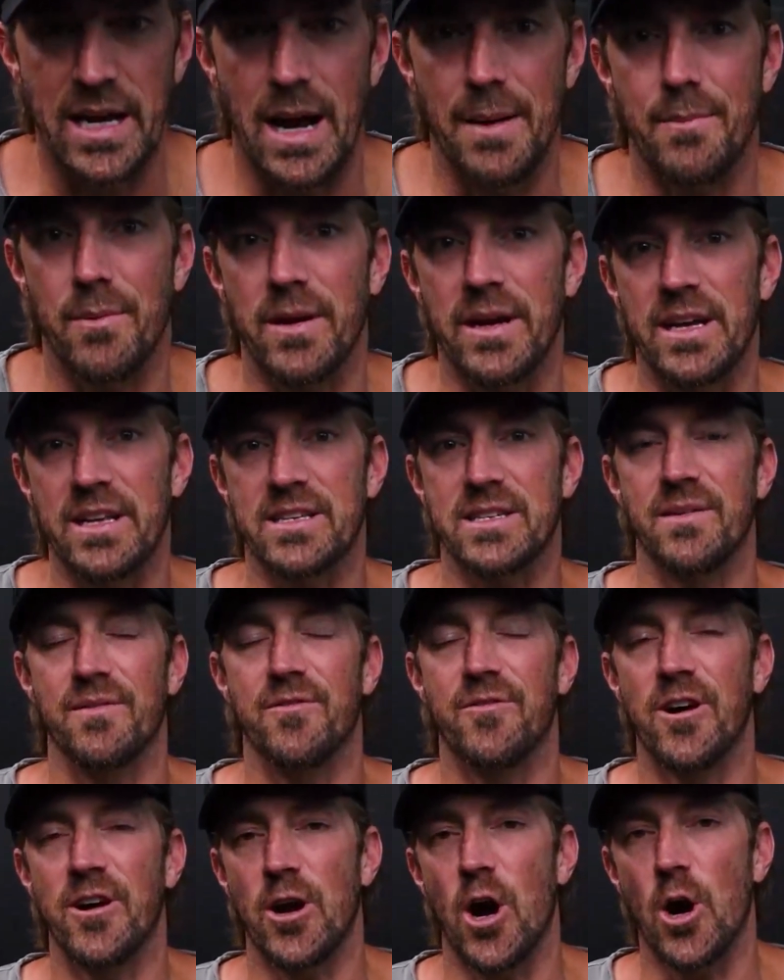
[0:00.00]
I bring in some
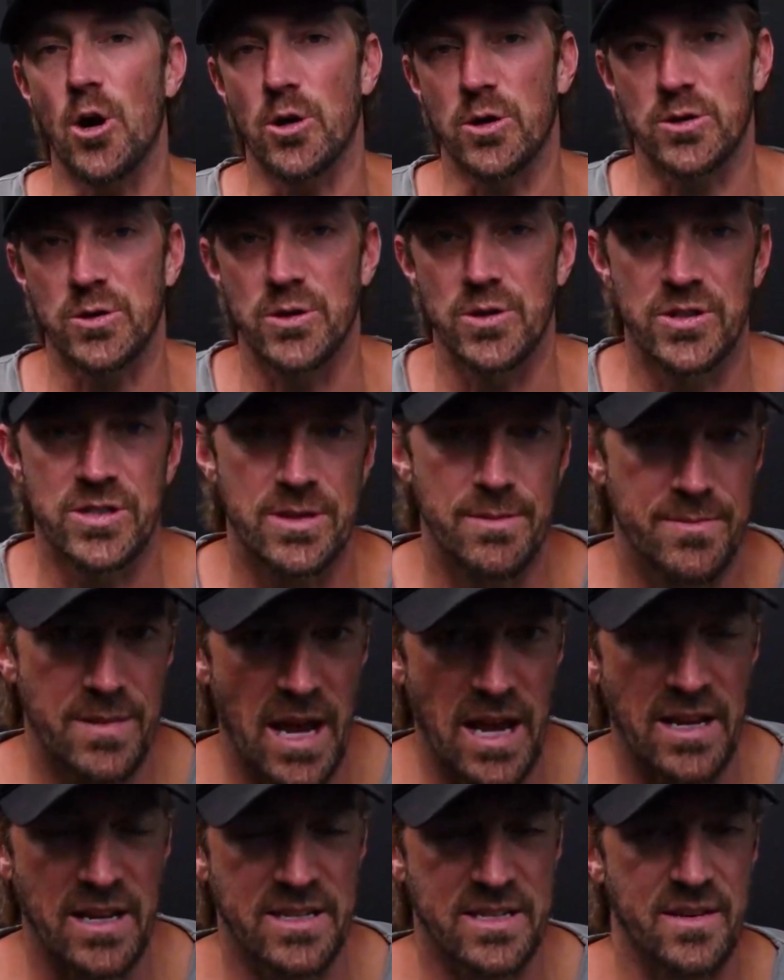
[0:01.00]
fun articles, some
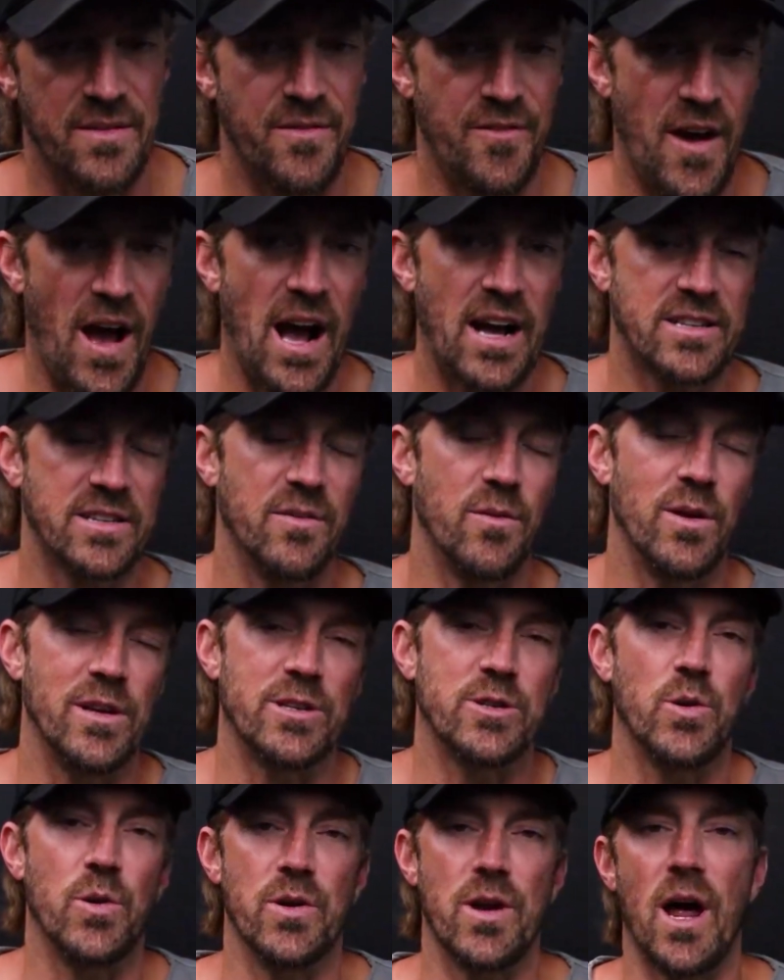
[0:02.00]
data, some facts of
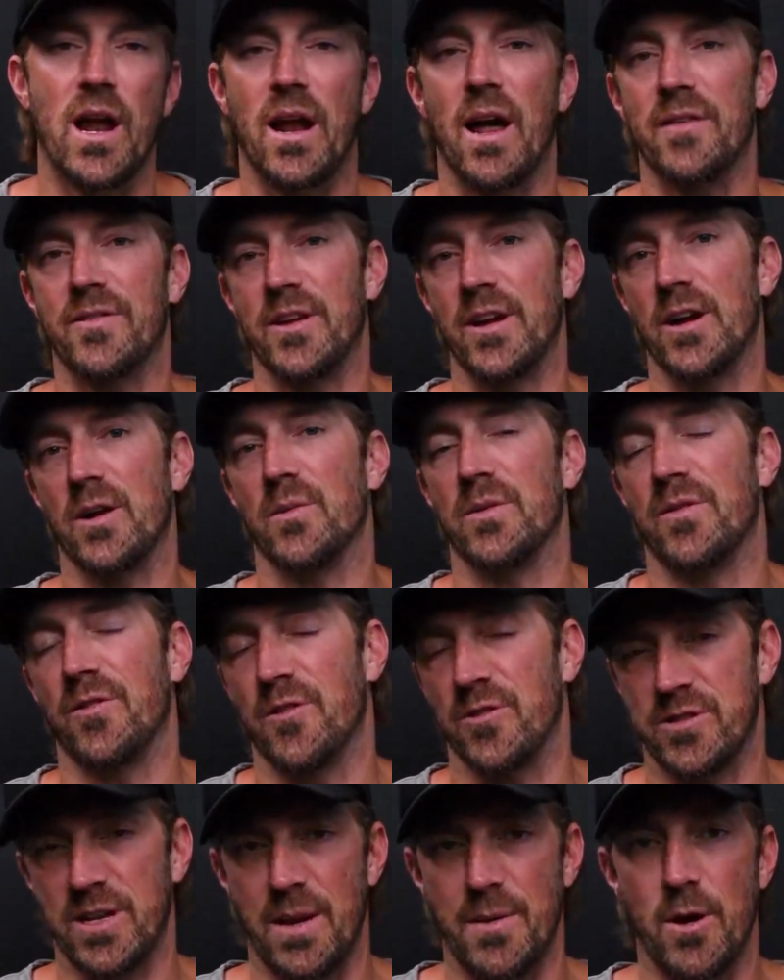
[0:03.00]
what's going on out there with
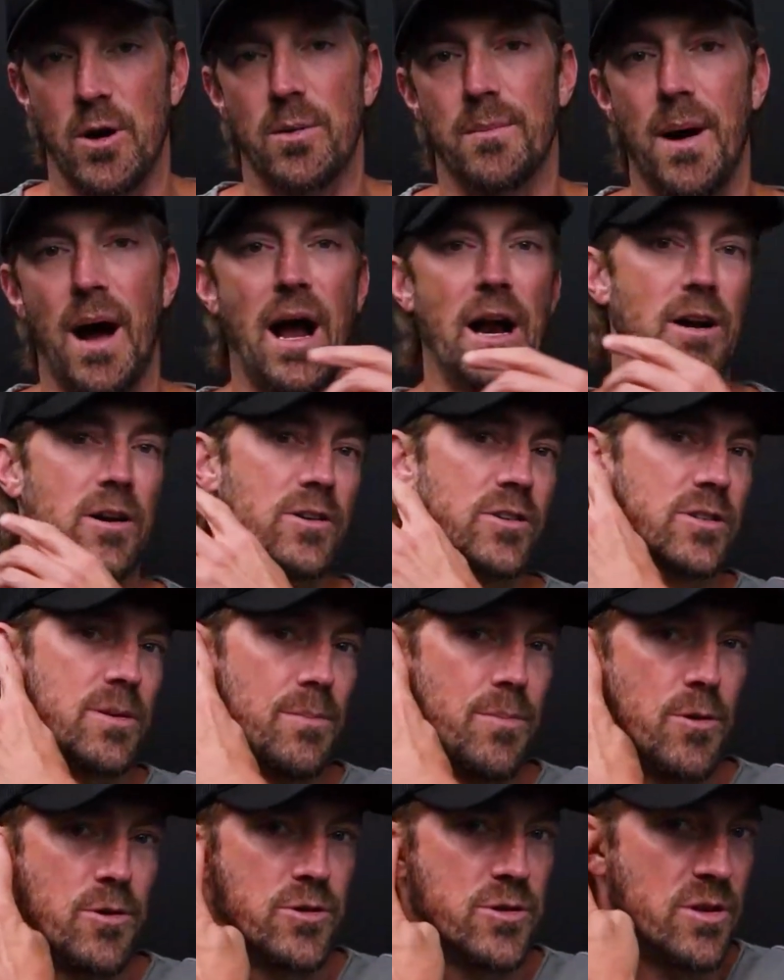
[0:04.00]
first-time home buyers,
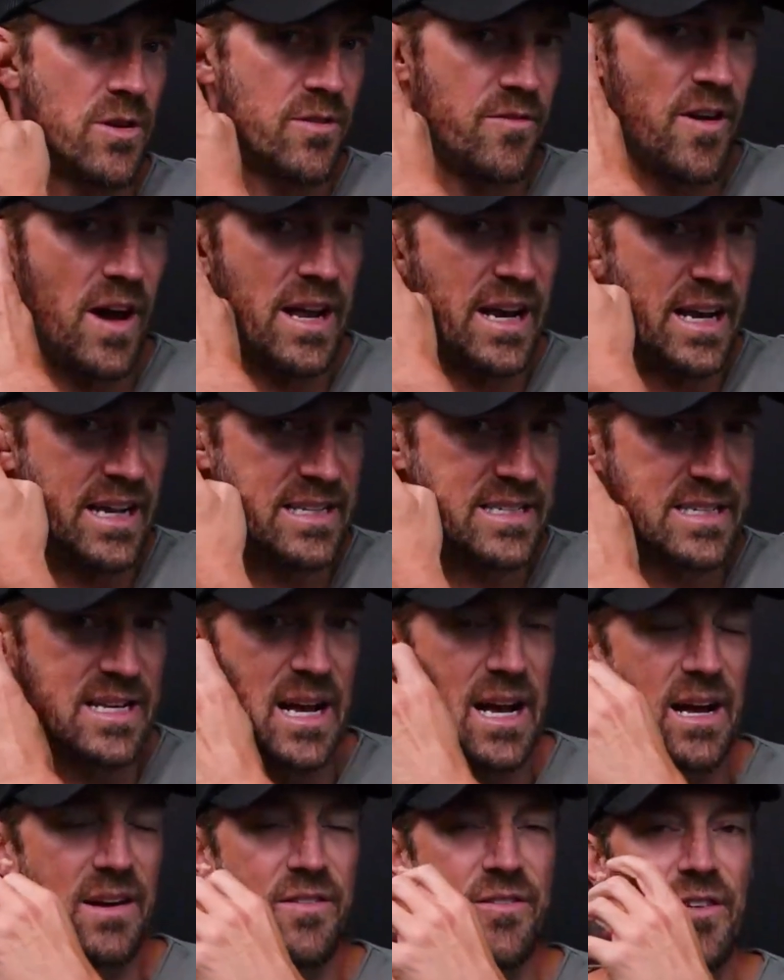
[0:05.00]
some personal finance
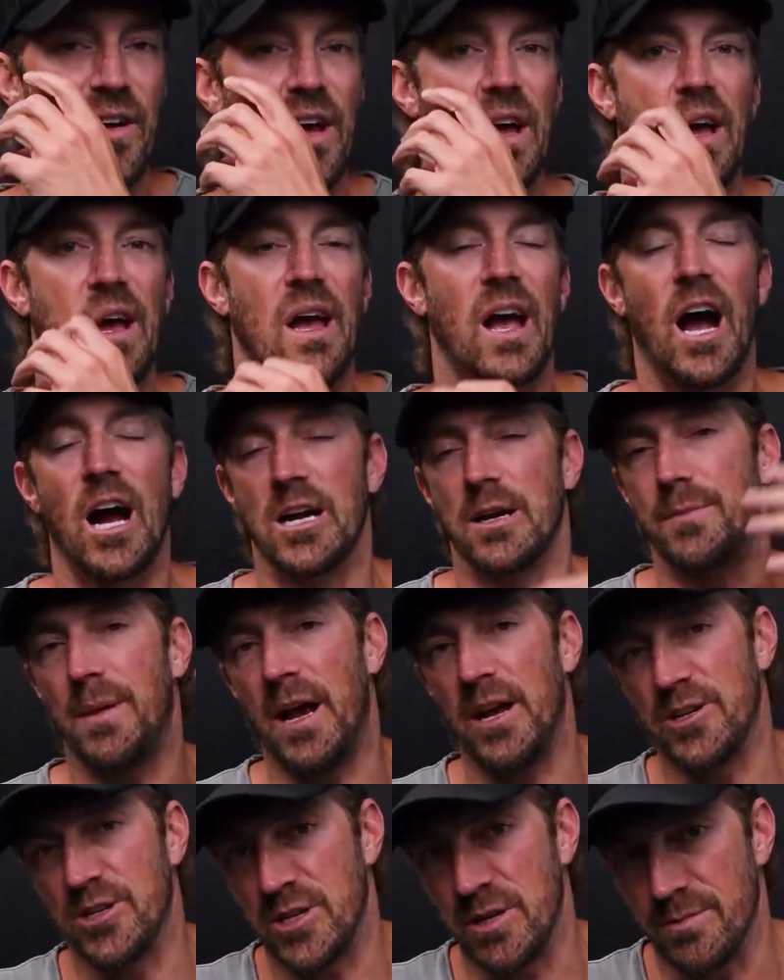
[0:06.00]
stuff, how you're
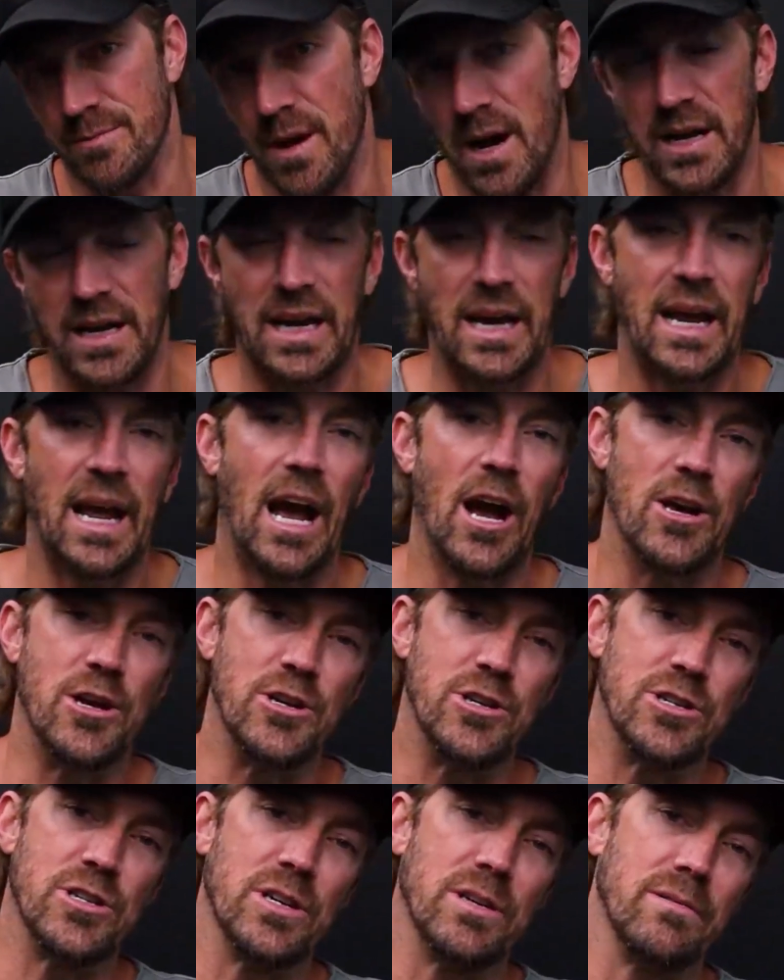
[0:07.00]
managing your money, how
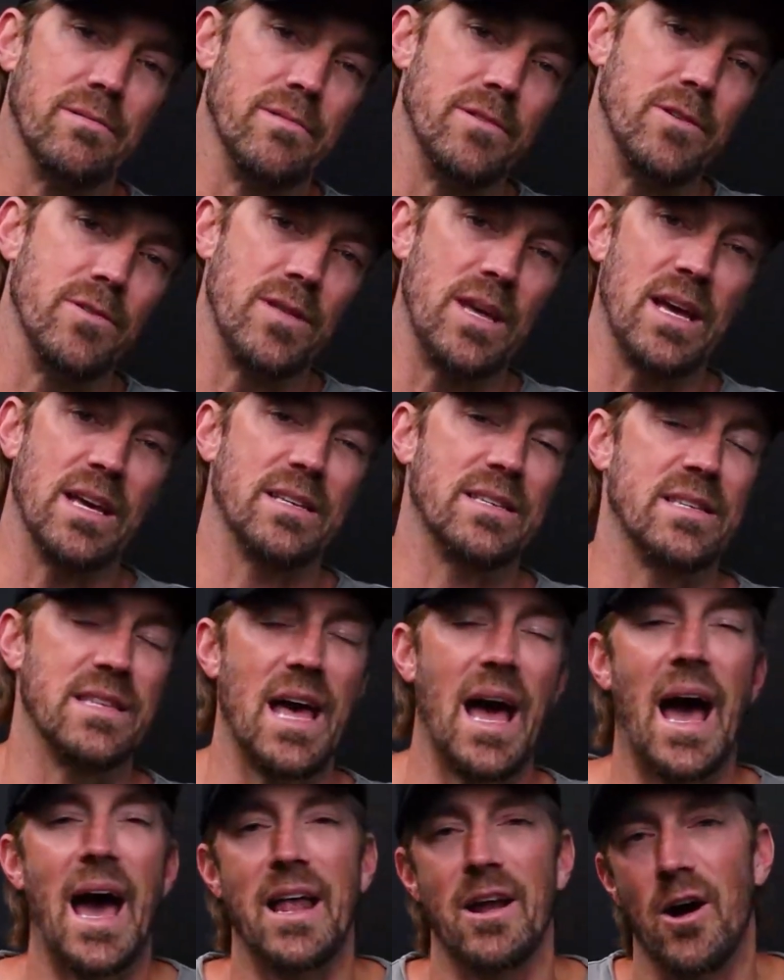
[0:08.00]
you should do this,
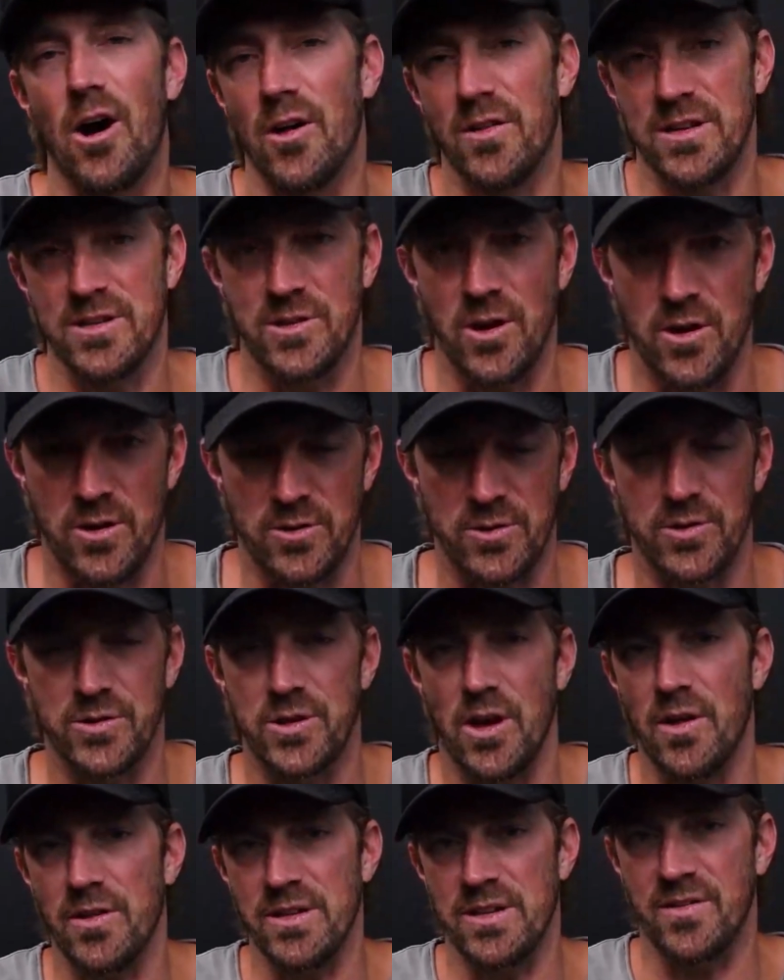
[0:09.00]
that, all these
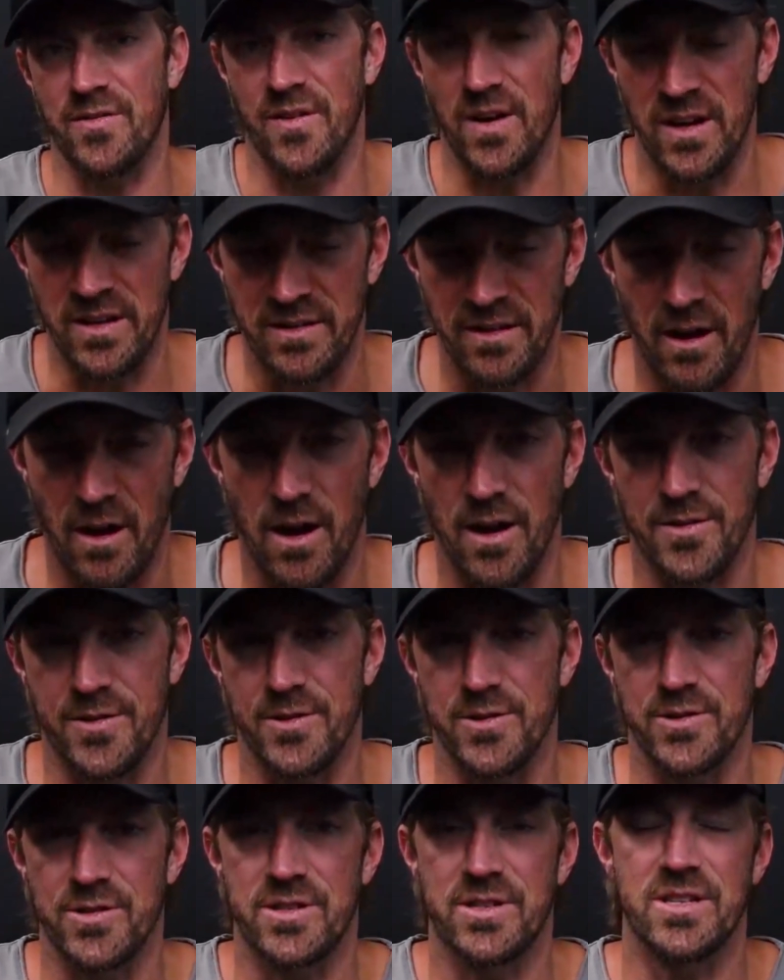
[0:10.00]
articles, all these fun
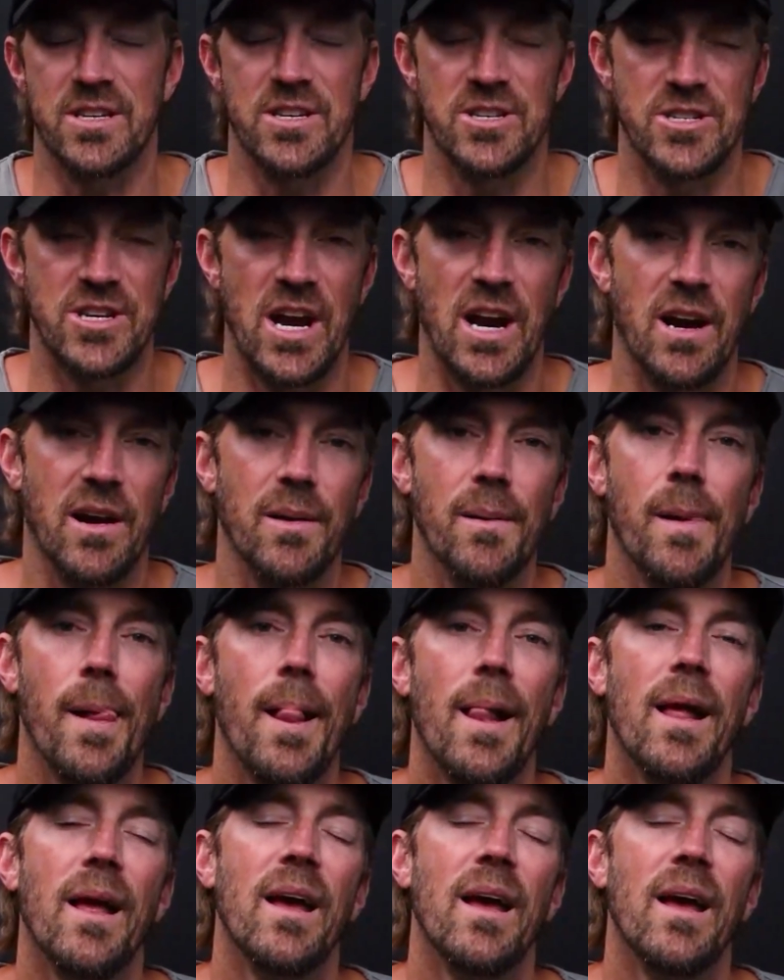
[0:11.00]
authors to share.